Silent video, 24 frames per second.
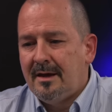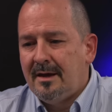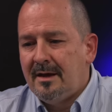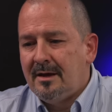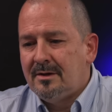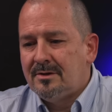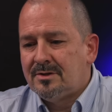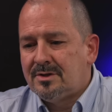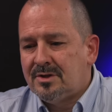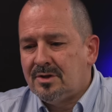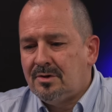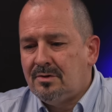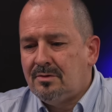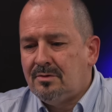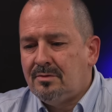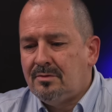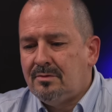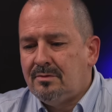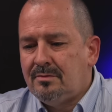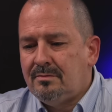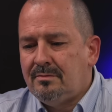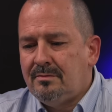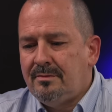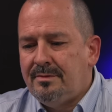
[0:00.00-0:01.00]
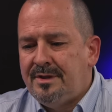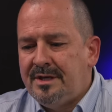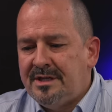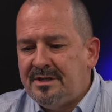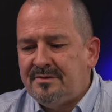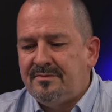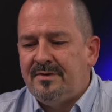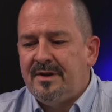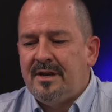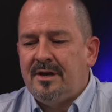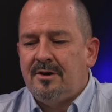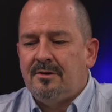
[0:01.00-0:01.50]
So this
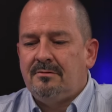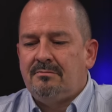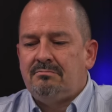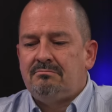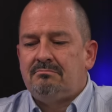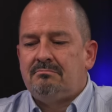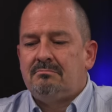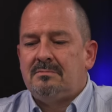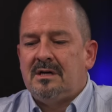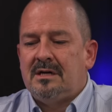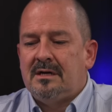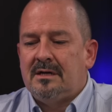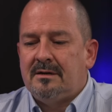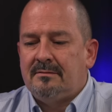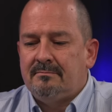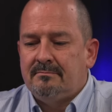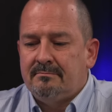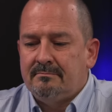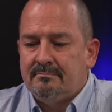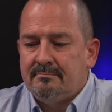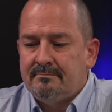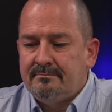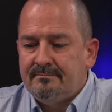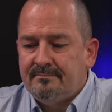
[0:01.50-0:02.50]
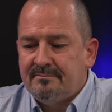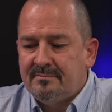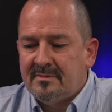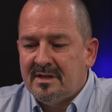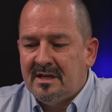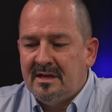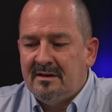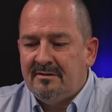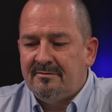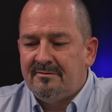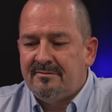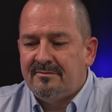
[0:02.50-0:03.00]
video, um,
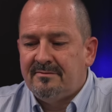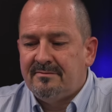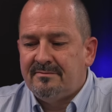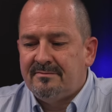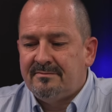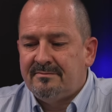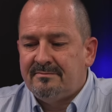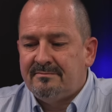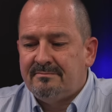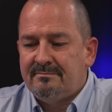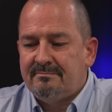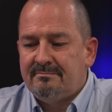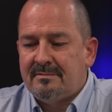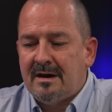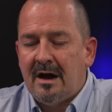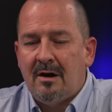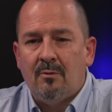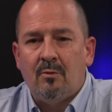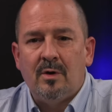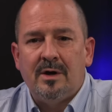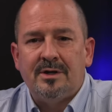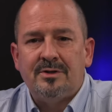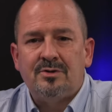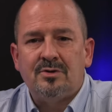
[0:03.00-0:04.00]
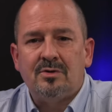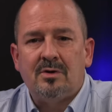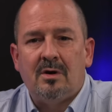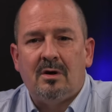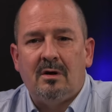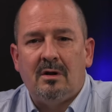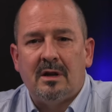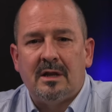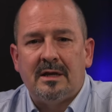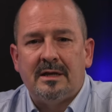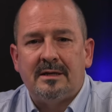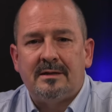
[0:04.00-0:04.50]
if I were to
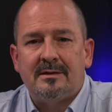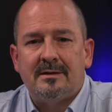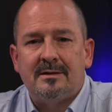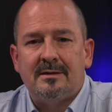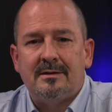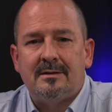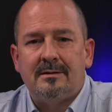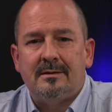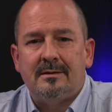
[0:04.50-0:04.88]
call it a